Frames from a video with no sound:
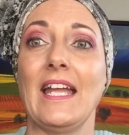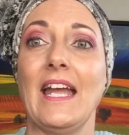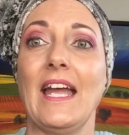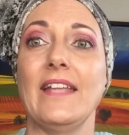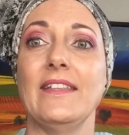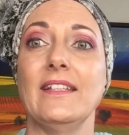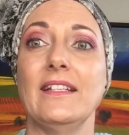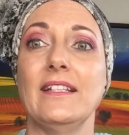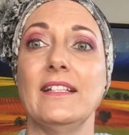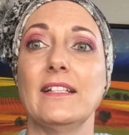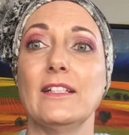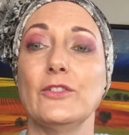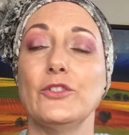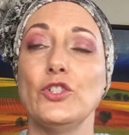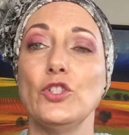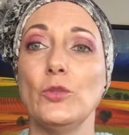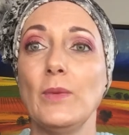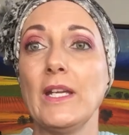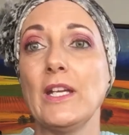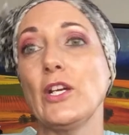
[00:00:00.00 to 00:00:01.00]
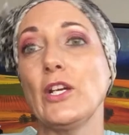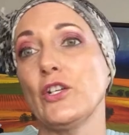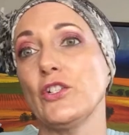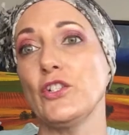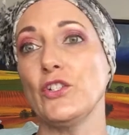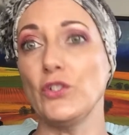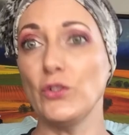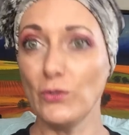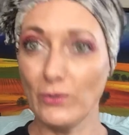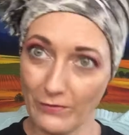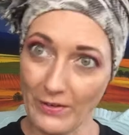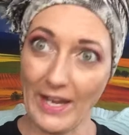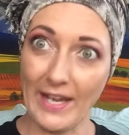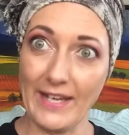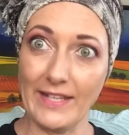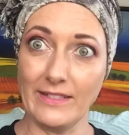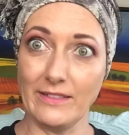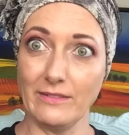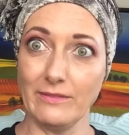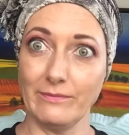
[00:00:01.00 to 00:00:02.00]
and the little tubing goes into a
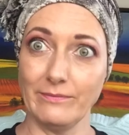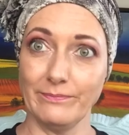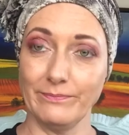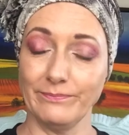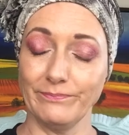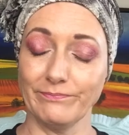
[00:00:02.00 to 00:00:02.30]
vein.